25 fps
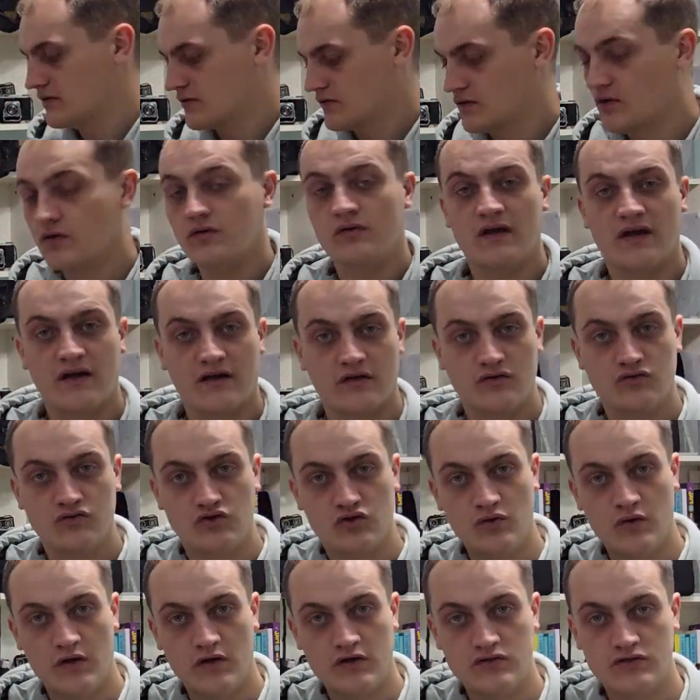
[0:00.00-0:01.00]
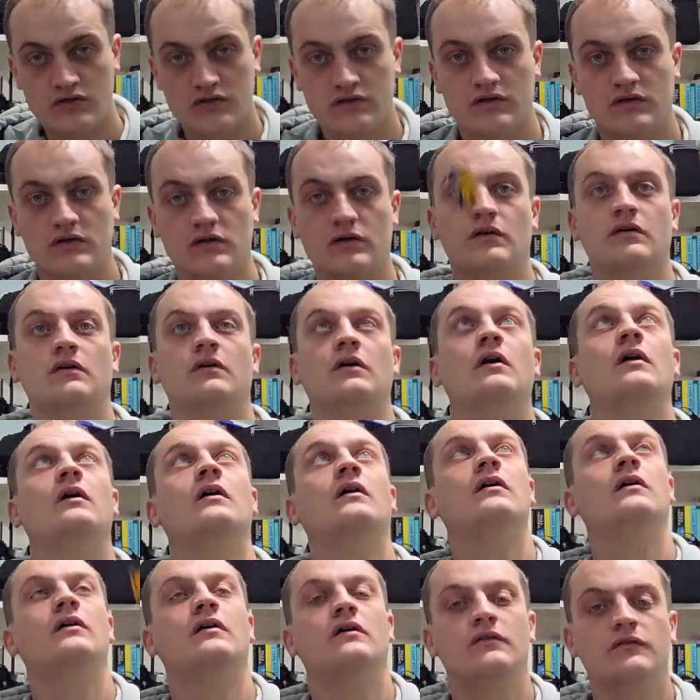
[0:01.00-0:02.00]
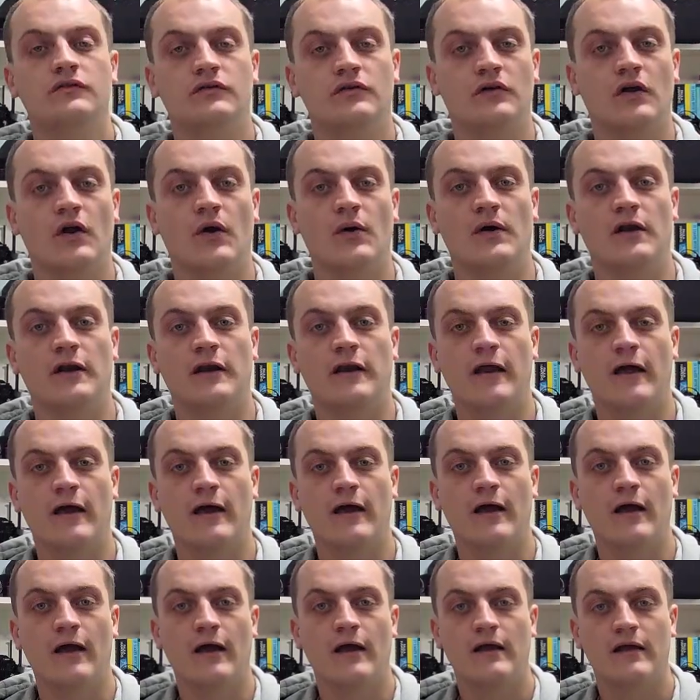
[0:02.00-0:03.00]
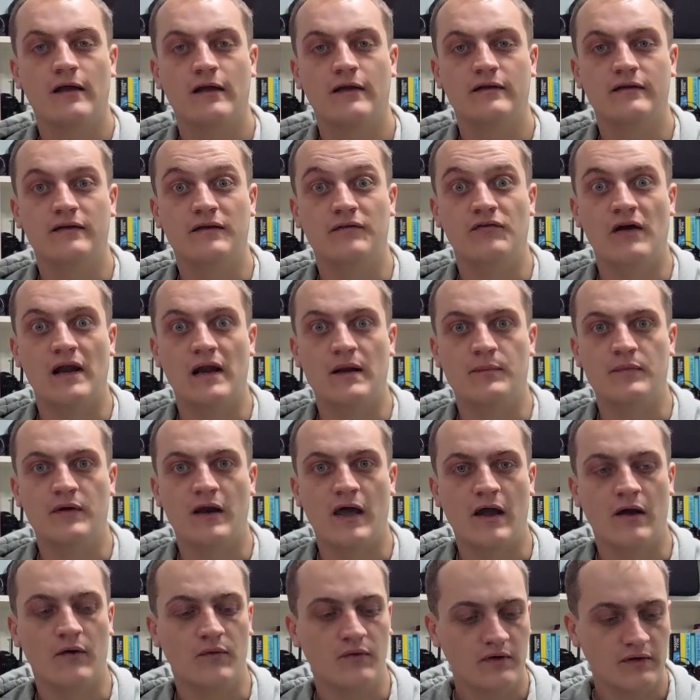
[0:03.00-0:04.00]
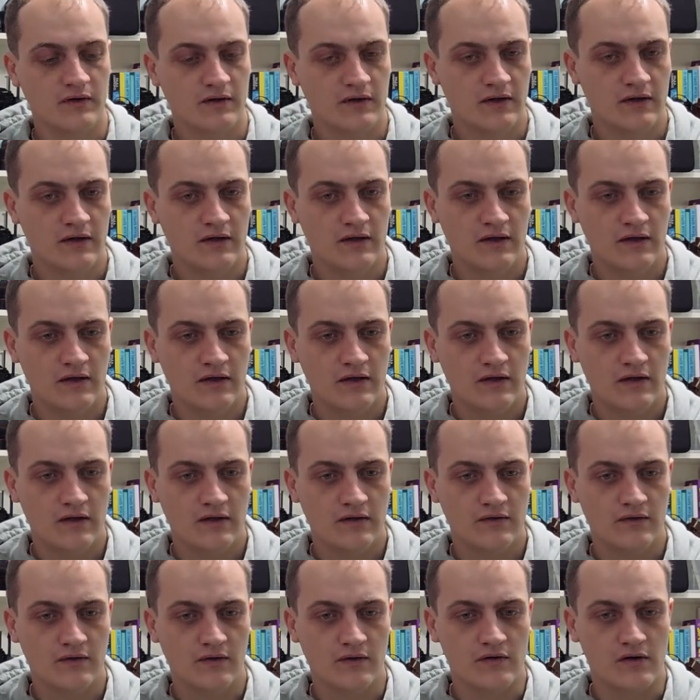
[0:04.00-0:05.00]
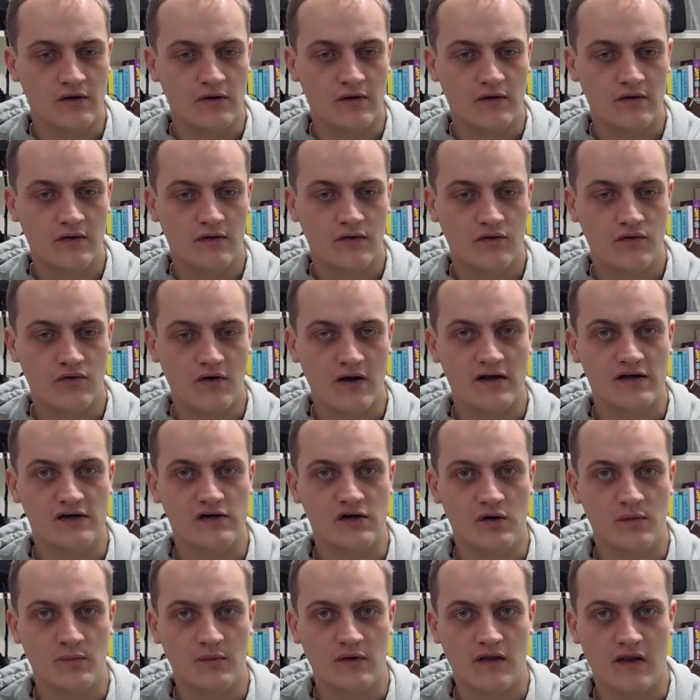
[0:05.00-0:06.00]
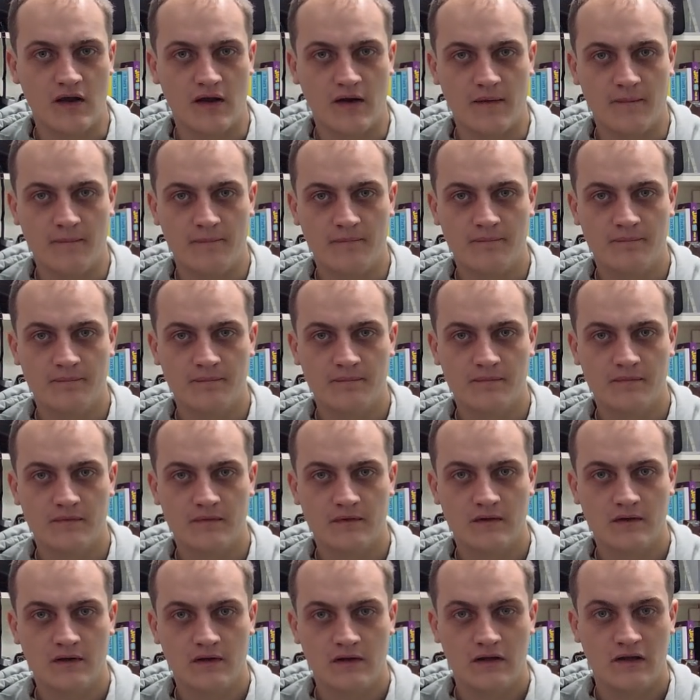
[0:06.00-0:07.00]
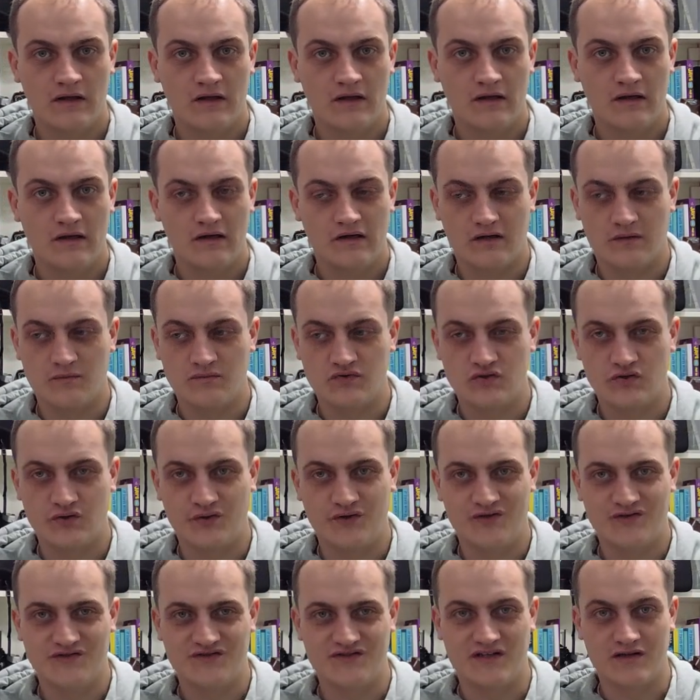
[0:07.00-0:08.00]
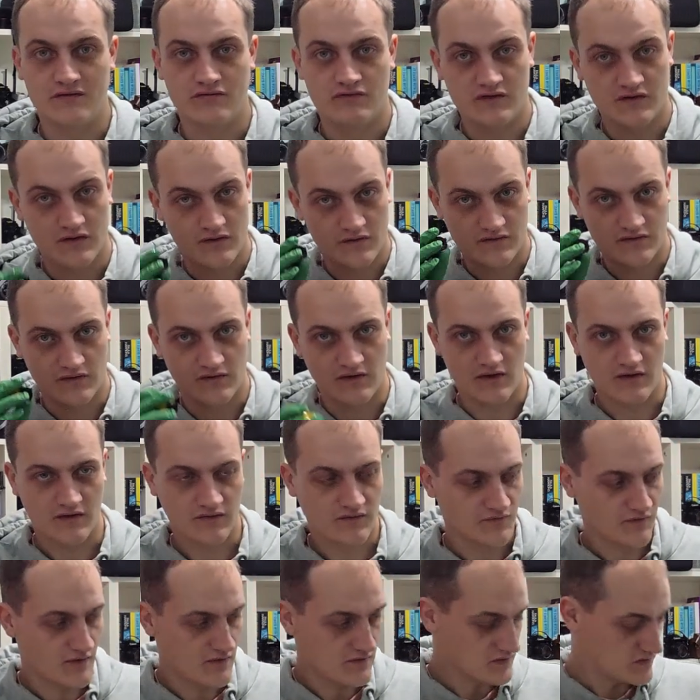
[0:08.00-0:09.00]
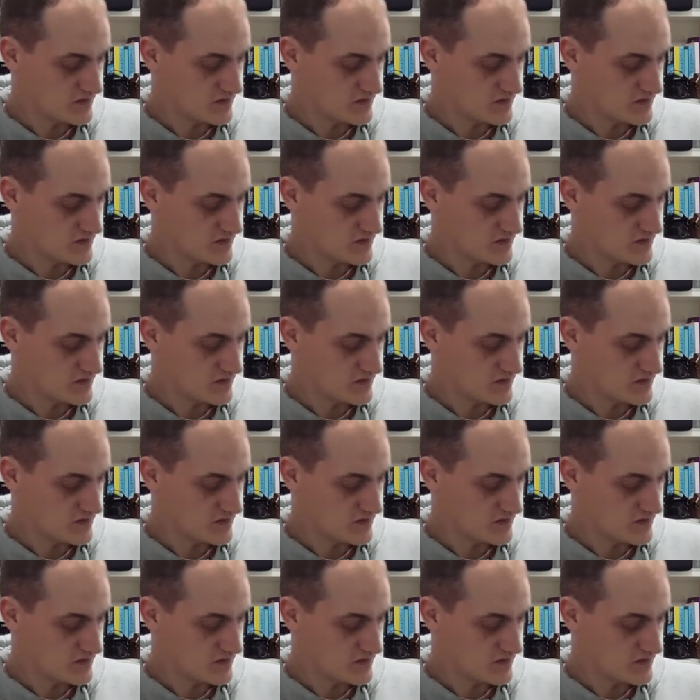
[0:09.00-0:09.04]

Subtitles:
Kodak 200 to go and develop now. So I'll go cracking on with that, and I'm sure you'll see the results of this very